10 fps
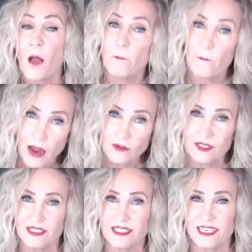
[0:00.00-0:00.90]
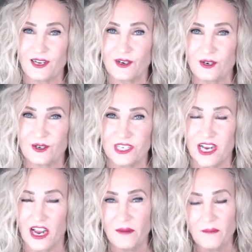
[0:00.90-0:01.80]
Mountain Standard
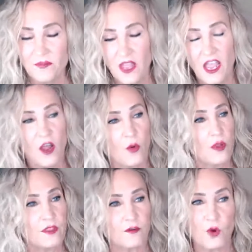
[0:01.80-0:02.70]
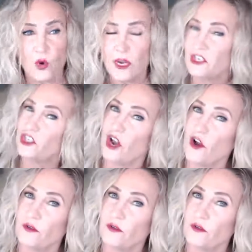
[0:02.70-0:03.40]
Time with a quick show.